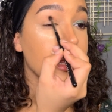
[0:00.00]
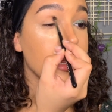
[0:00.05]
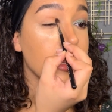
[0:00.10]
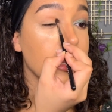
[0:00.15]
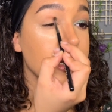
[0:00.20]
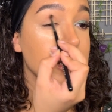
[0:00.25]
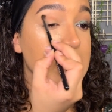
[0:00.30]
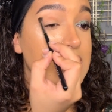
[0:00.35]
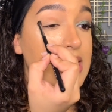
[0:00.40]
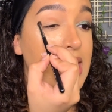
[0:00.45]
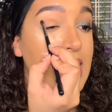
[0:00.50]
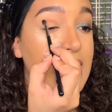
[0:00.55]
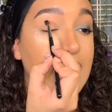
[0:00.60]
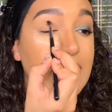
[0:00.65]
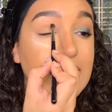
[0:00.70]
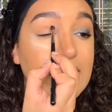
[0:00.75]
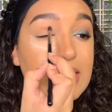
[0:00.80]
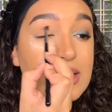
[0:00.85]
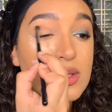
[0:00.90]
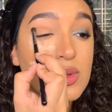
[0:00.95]
This eye
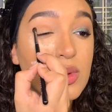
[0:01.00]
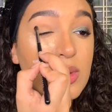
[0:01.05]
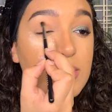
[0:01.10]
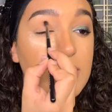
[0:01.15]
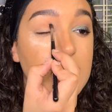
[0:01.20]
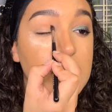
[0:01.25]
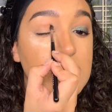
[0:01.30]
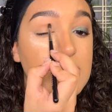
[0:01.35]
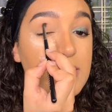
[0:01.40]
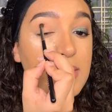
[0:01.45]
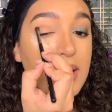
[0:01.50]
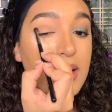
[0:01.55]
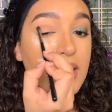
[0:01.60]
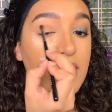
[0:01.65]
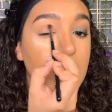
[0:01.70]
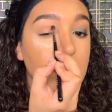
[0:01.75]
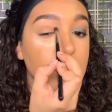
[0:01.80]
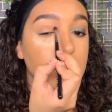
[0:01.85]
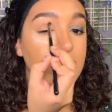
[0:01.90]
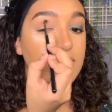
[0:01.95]
at least will be
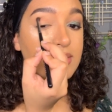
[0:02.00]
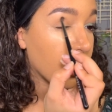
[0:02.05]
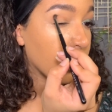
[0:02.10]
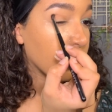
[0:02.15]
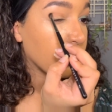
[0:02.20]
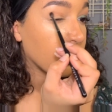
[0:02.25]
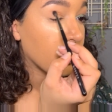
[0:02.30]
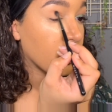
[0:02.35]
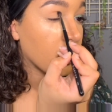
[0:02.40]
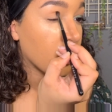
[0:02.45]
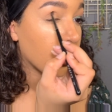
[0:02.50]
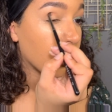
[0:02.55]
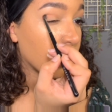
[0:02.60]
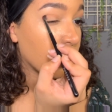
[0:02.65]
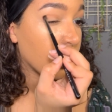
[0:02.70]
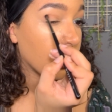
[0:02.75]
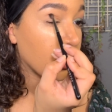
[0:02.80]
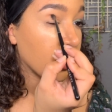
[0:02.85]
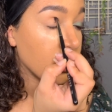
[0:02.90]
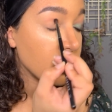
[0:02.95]
spared. I'm
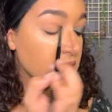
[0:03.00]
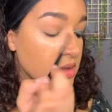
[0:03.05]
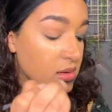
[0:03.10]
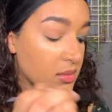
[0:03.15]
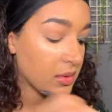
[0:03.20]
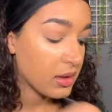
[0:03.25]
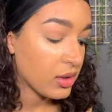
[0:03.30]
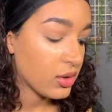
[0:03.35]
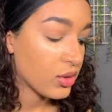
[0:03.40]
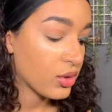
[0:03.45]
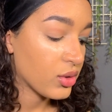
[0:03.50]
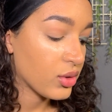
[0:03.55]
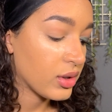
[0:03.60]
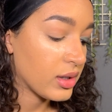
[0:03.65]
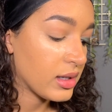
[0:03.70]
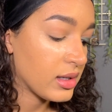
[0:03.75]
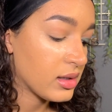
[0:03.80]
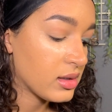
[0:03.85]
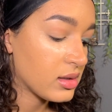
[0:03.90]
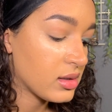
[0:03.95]
going into my
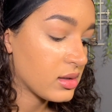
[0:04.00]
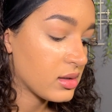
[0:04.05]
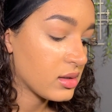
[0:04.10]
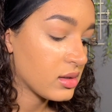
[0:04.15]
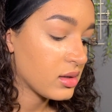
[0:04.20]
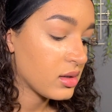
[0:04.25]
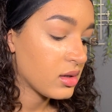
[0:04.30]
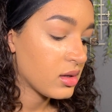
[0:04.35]
crease